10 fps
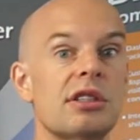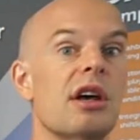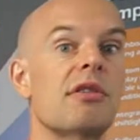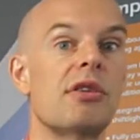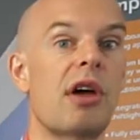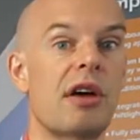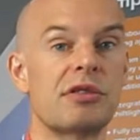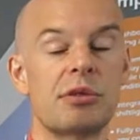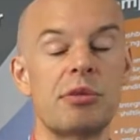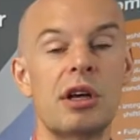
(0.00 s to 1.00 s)
So if you have
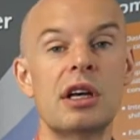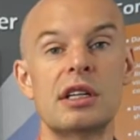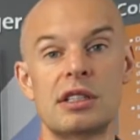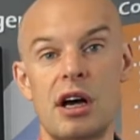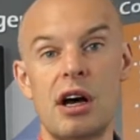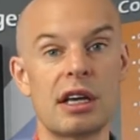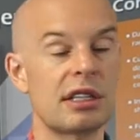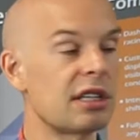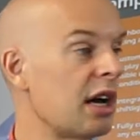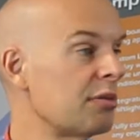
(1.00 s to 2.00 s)
some target
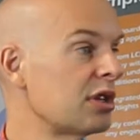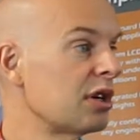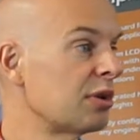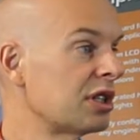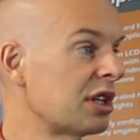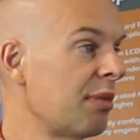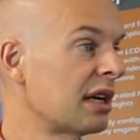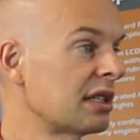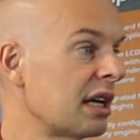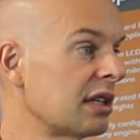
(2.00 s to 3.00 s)
times that you wish to
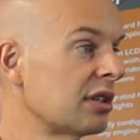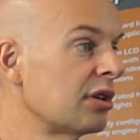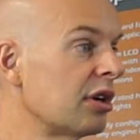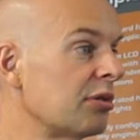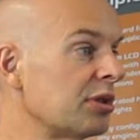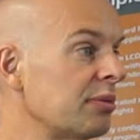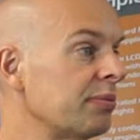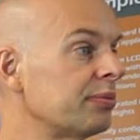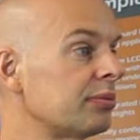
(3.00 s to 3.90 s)
match, that's a good option.